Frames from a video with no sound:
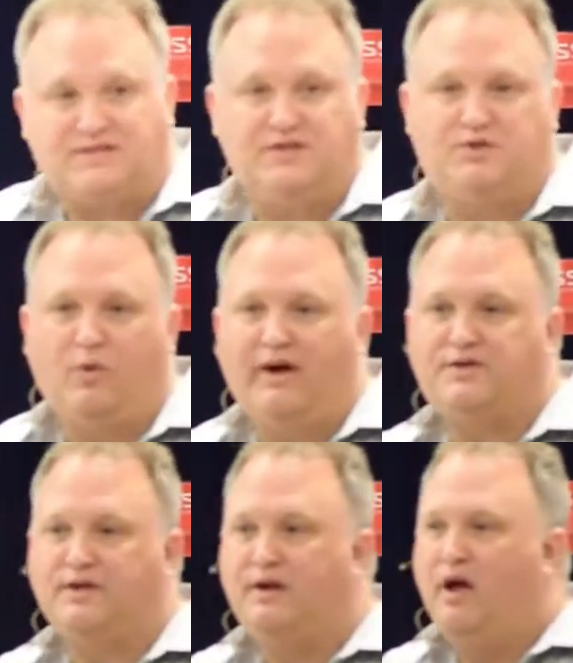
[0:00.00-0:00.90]

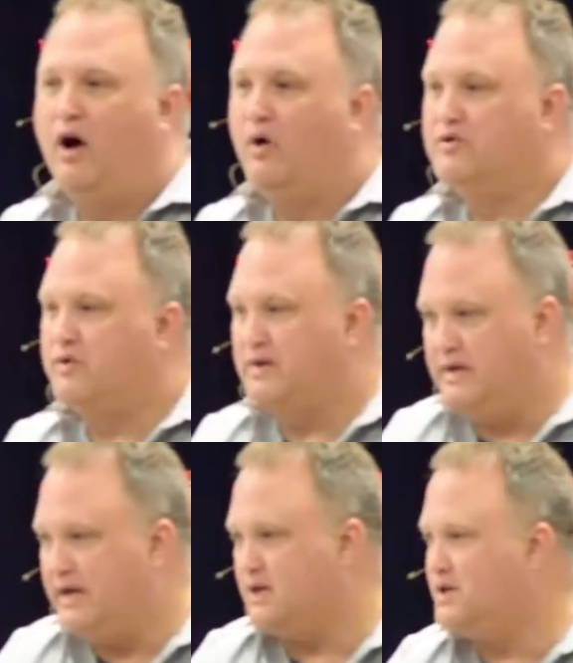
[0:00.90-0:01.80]
situation, on your
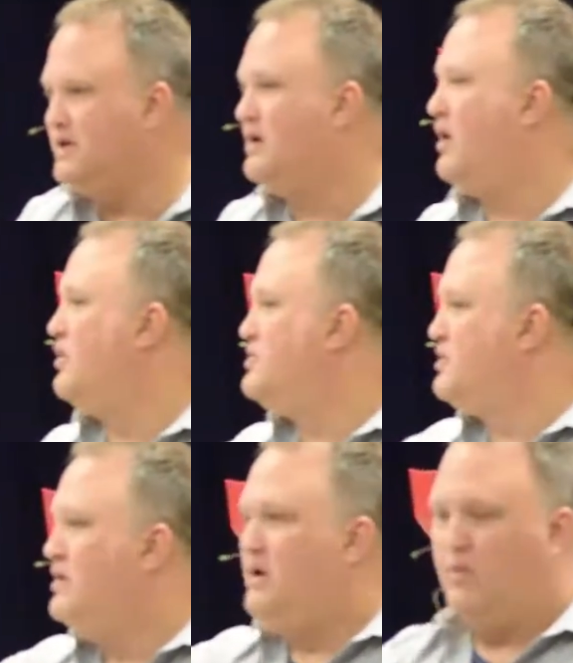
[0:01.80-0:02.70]
addiction, on
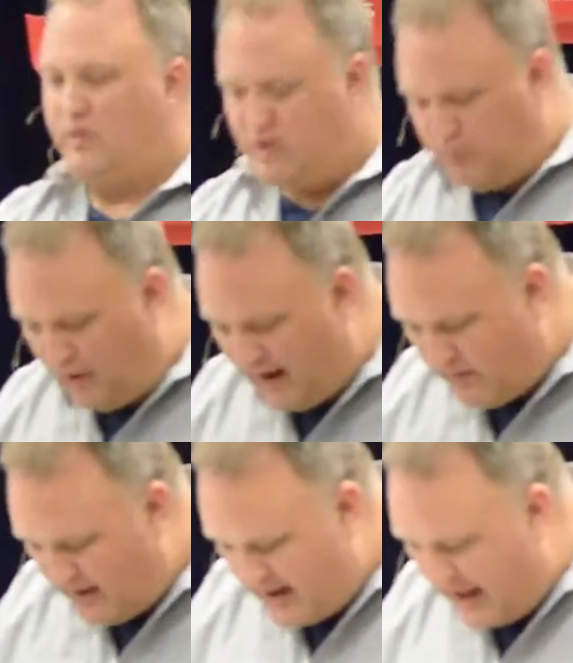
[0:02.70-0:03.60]
your, when you play
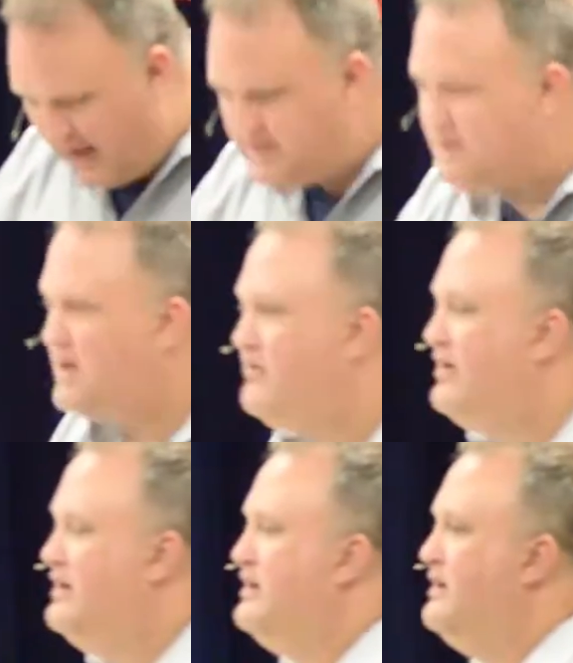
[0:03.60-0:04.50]
around the edges of it,
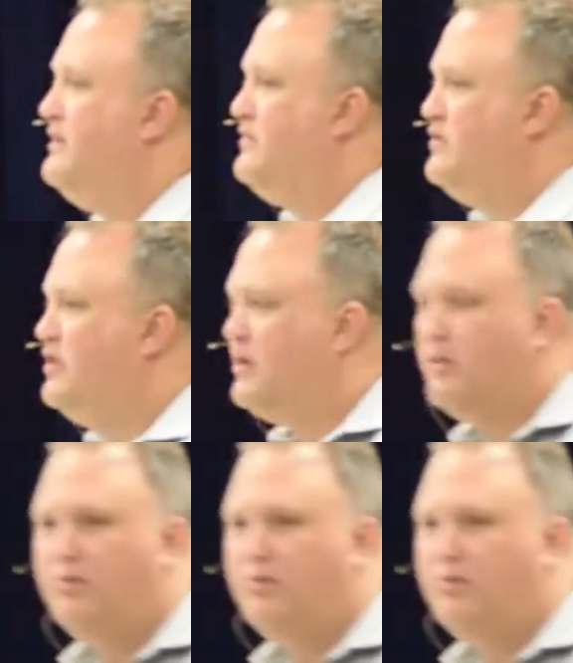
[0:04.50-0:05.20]
you don't get